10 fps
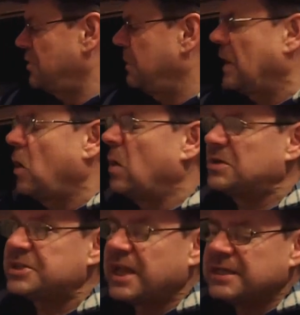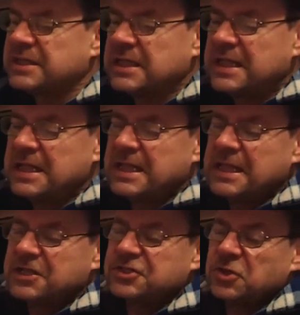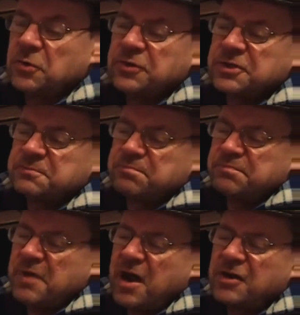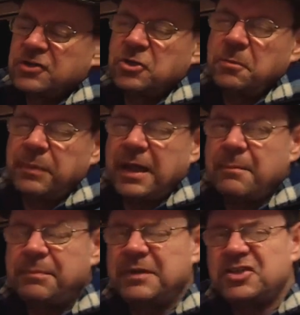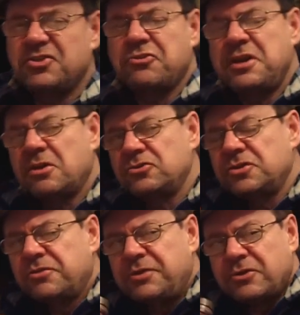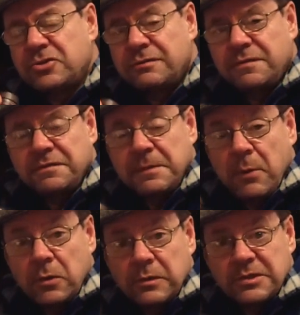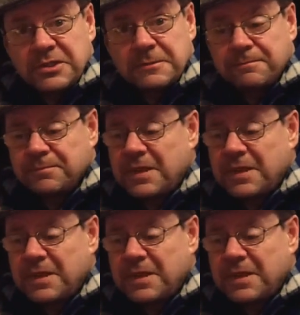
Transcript: probably a hogshead. So there's arguably at least 300, 350 bottles